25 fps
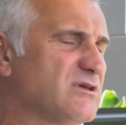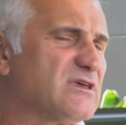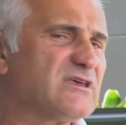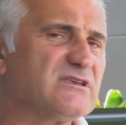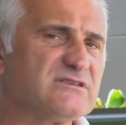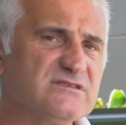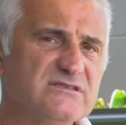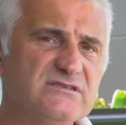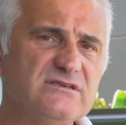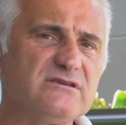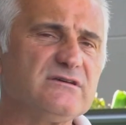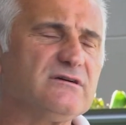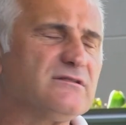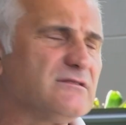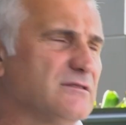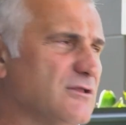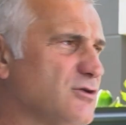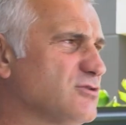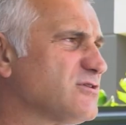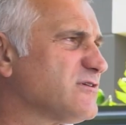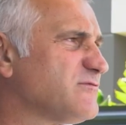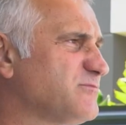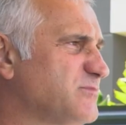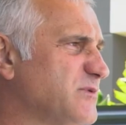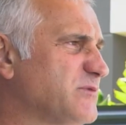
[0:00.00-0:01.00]
you can see a
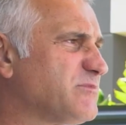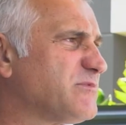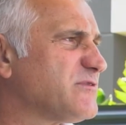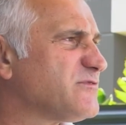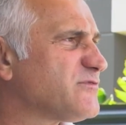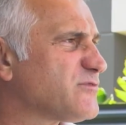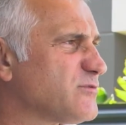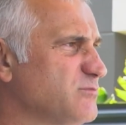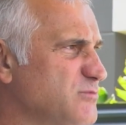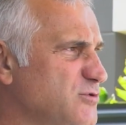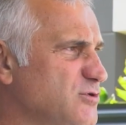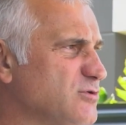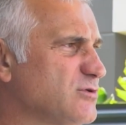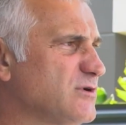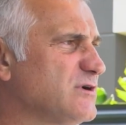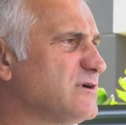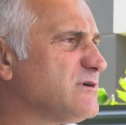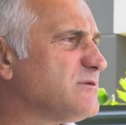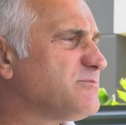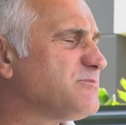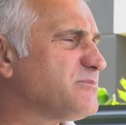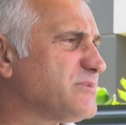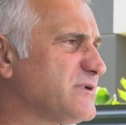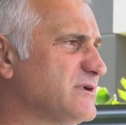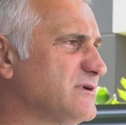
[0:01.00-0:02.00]
lot of people from
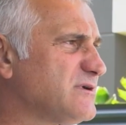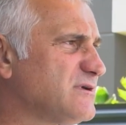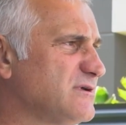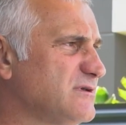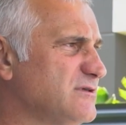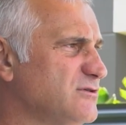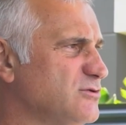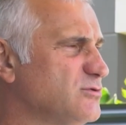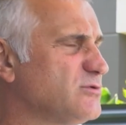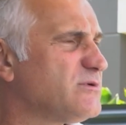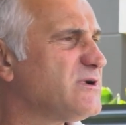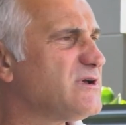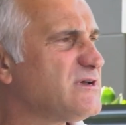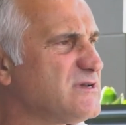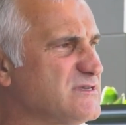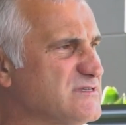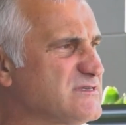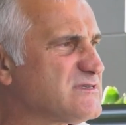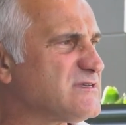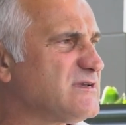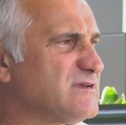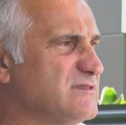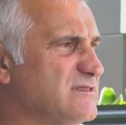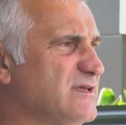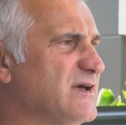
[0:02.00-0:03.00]
Europe,
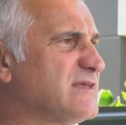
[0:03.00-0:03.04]
US, and